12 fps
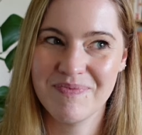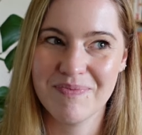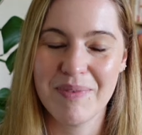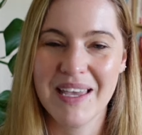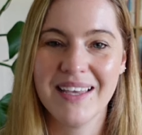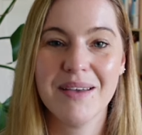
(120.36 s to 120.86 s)

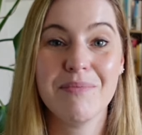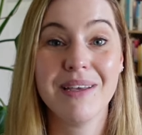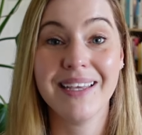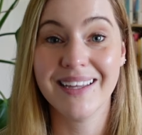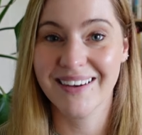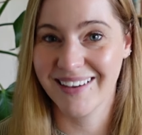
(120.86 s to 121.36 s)
being a
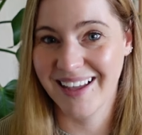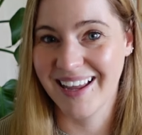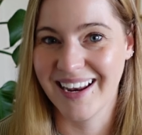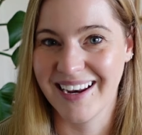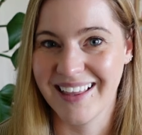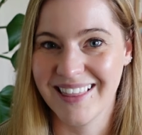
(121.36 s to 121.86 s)
beginner
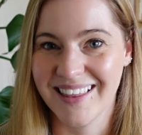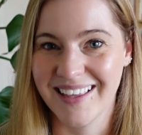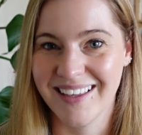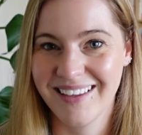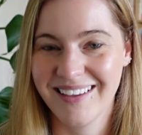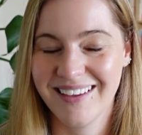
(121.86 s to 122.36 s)
at
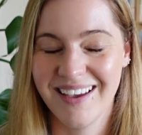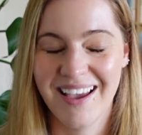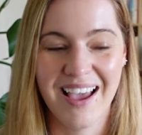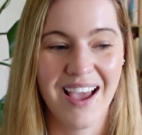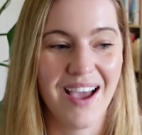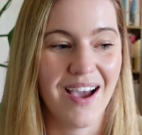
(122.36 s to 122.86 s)
anything,
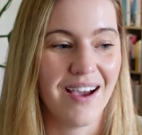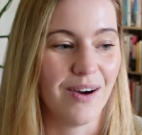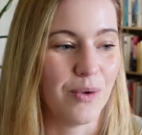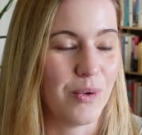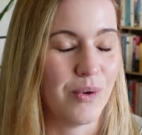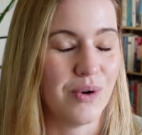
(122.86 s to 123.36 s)

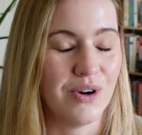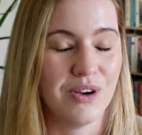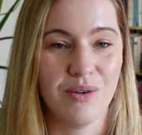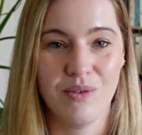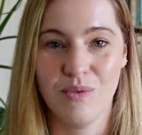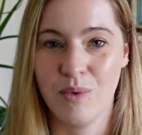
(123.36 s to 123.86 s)
or
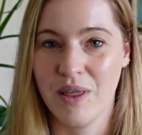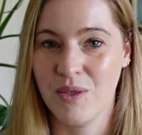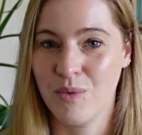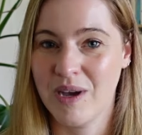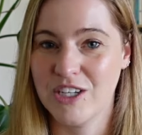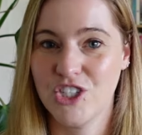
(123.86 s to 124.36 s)

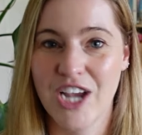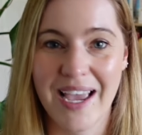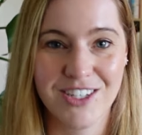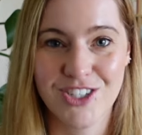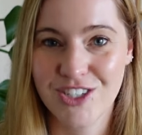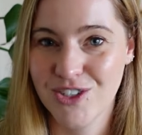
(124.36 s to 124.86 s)
whether we're
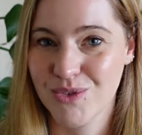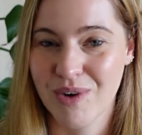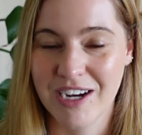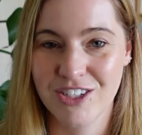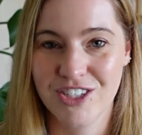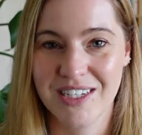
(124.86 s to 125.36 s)
changing
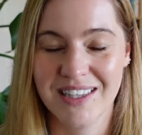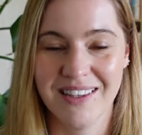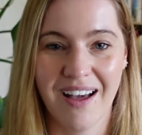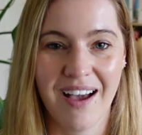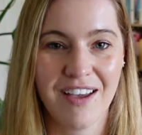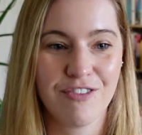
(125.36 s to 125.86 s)
direction in
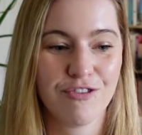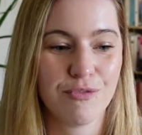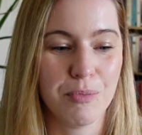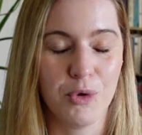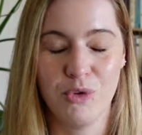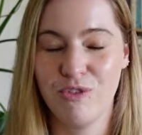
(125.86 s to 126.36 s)
life,
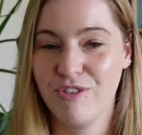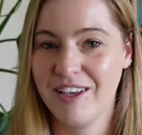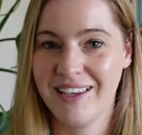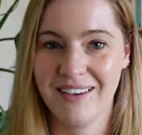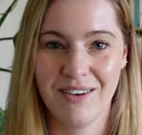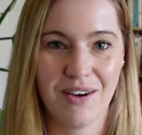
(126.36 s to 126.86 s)

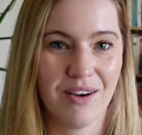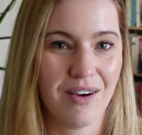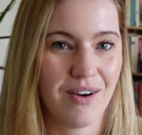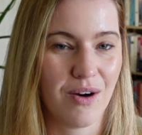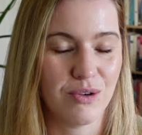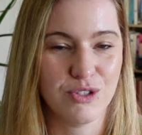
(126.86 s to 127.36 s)
moving
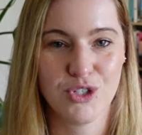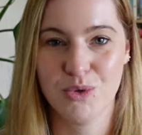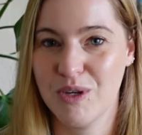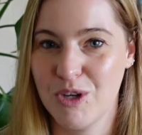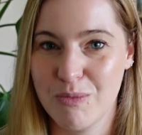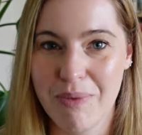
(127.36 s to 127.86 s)

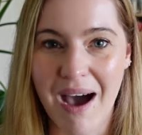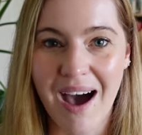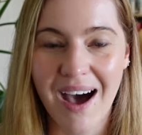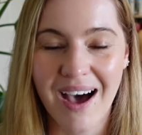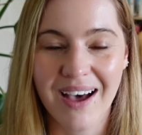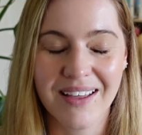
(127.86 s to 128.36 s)
onto a new
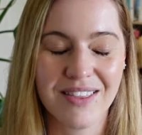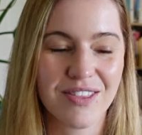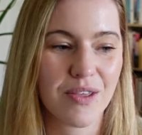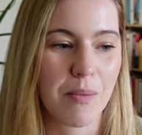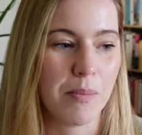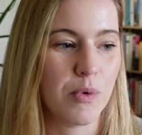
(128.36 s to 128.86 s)
path,
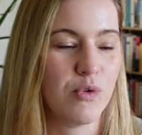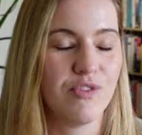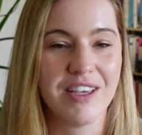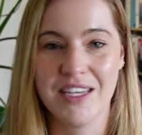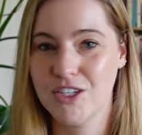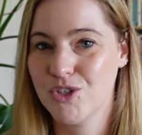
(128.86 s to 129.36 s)

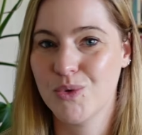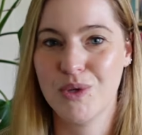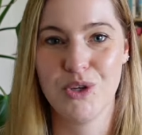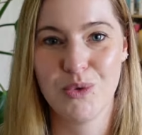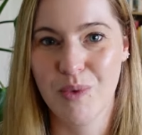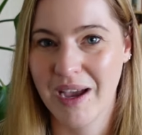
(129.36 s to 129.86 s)
moving into a
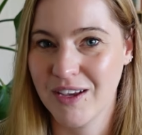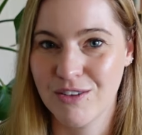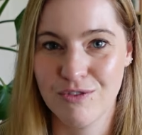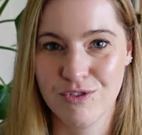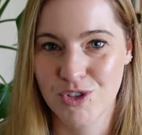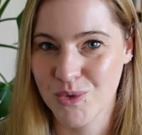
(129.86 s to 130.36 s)
new way
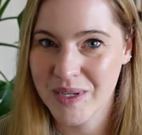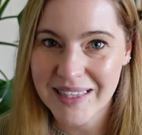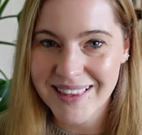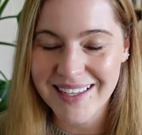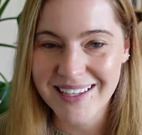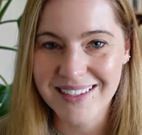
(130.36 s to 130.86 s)
of doing
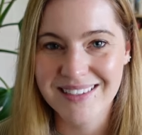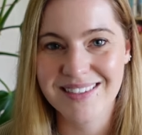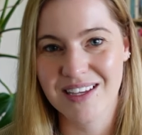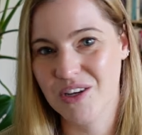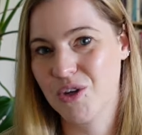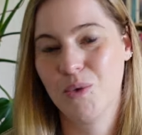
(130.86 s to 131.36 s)

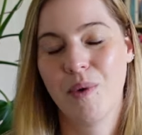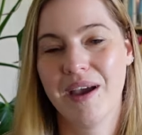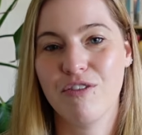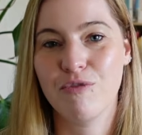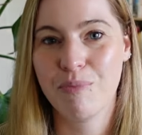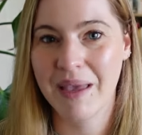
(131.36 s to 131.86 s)
things, a new
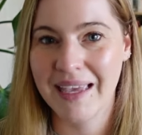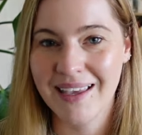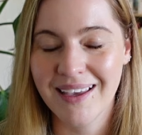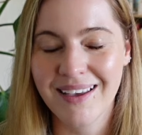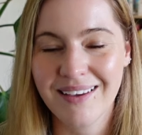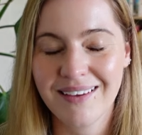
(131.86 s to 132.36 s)
way of
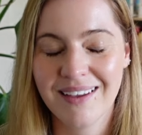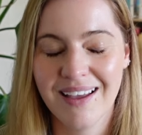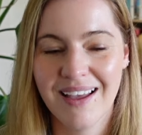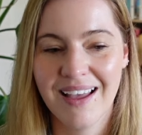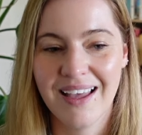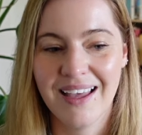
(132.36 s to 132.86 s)
being,
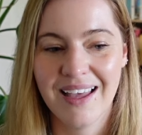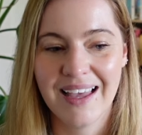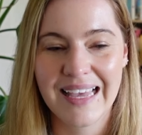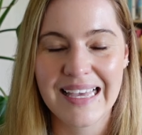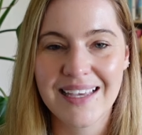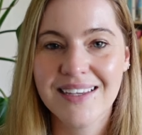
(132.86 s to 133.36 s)

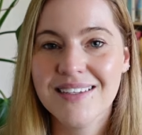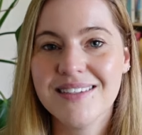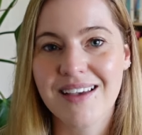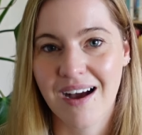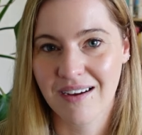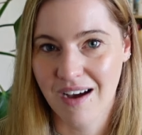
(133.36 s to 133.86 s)

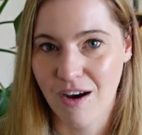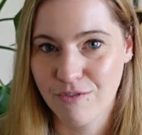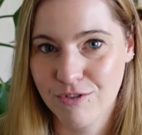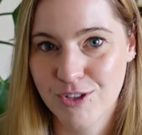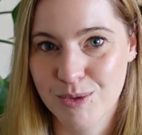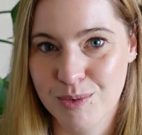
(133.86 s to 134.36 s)
is
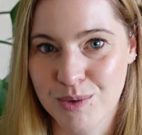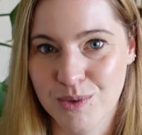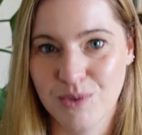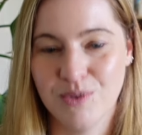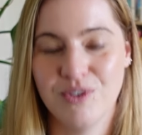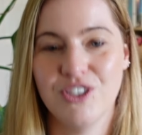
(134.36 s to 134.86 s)

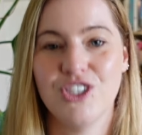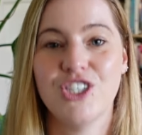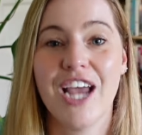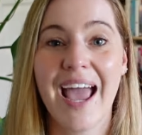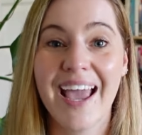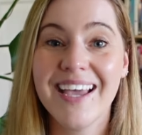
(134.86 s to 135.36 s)
uncomfortable.
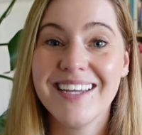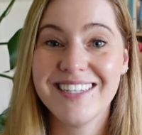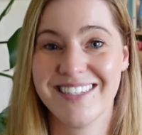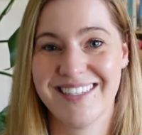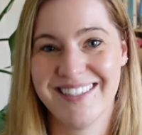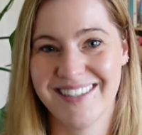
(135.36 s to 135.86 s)

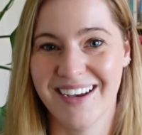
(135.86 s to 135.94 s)
Change is